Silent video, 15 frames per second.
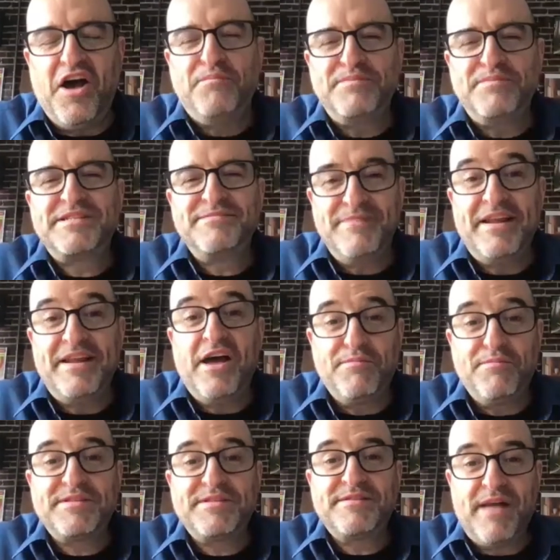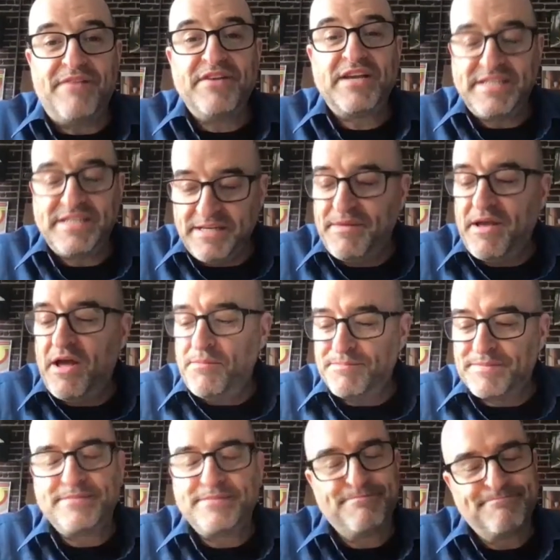Yeah, it helps. Having a team
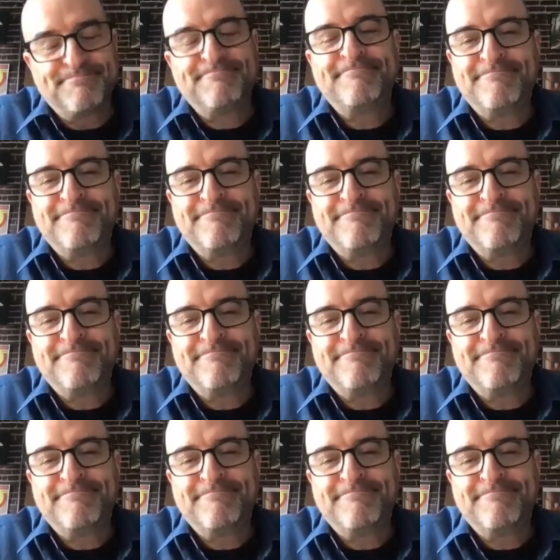helps.